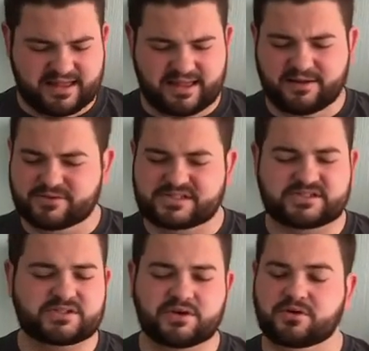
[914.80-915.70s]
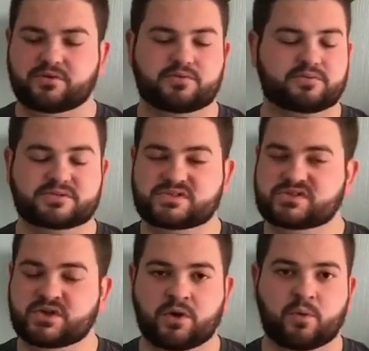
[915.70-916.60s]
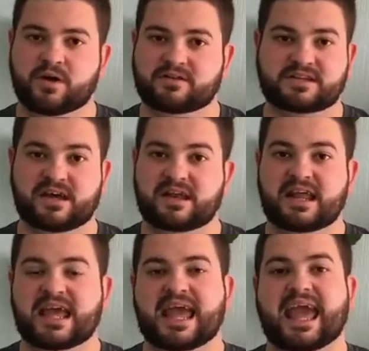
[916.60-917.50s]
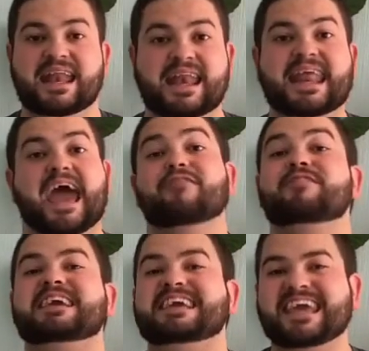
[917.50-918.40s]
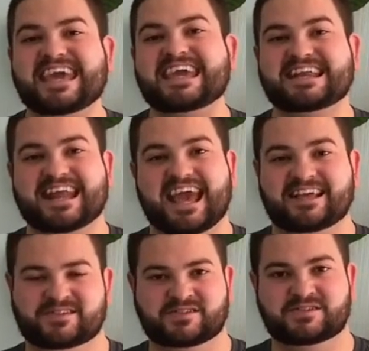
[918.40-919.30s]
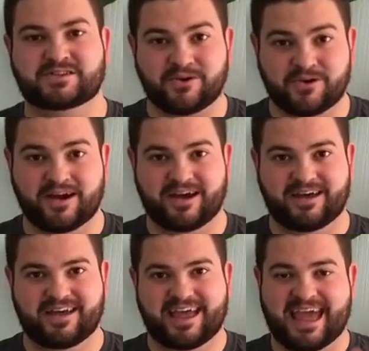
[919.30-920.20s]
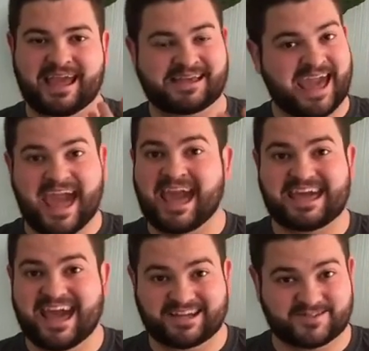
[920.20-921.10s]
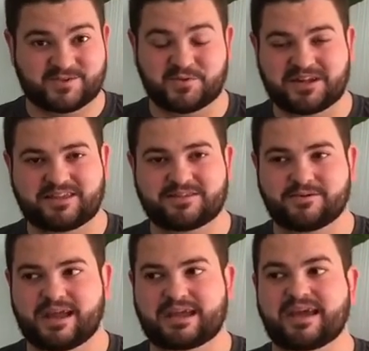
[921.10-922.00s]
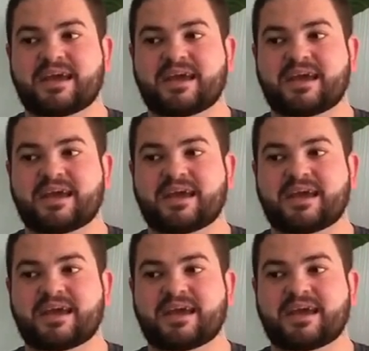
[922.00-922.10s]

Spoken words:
it was so well done. And Daphne Keane as Laura, aka X-23,